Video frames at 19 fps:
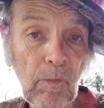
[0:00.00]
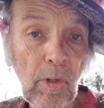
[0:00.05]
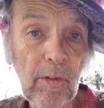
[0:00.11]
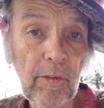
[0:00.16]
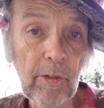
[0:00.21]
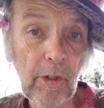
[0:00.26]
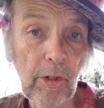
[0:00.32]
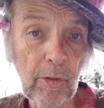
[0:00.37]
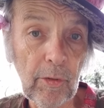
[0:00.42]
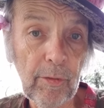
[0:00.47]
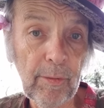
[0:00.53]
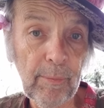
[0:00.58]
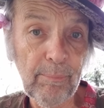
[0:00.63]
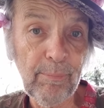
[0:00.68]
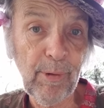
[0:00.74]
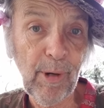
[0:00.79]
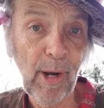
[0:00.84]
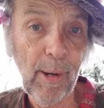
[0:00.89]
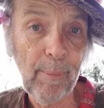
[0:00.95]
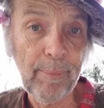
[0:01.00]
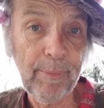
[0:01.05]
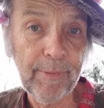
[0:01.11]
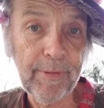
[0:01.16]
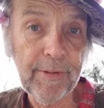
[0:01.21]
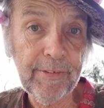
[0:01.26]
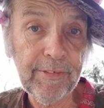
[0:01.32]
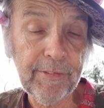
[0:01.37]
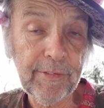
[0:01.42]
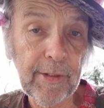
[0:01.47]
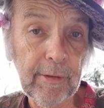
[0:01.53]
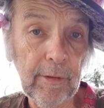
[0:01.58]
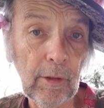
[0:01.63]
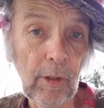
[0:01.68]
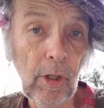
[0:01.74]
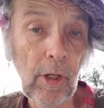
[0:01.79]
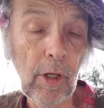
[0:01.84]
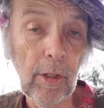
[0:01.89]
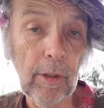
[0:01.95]
the owner of the property said,
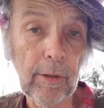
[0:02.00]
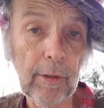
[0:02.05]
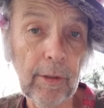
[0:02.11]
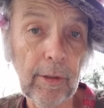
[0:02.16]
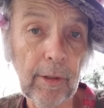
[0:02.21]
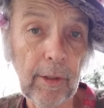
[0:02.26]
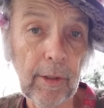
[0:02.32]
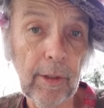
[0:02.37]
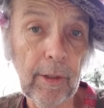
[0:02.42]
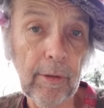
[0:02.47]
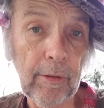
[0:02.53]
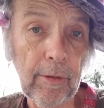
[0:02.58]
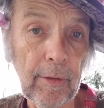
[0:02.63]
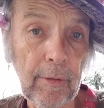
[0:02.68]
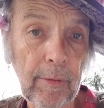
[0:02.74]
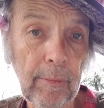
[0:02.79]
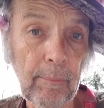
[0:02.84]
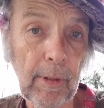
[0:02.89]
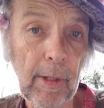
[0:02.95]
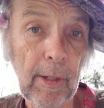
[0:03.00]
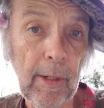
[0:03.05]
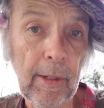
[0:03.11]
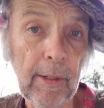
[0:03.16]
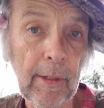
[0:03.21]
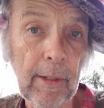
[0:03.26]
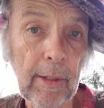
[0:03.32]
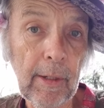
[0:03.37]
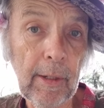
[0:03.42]
look, Earthman,